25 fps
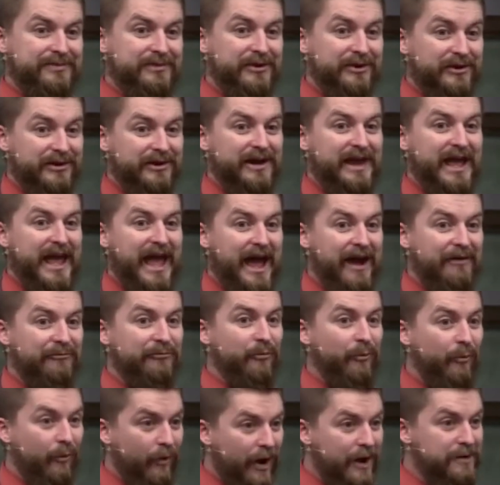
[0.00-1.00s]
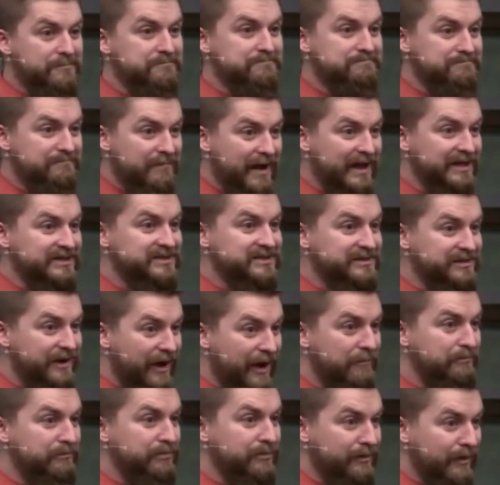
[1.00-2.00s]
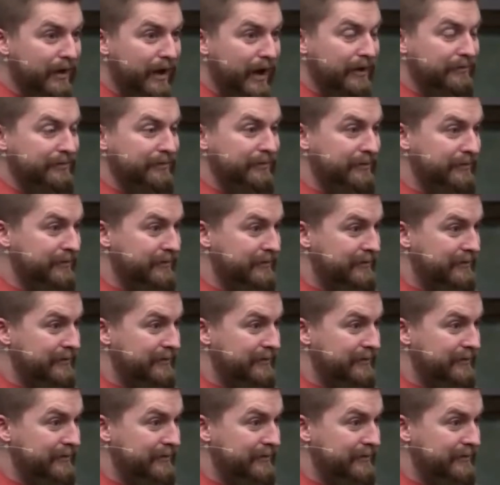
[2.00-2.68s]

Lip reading: you're going to have one messed up life.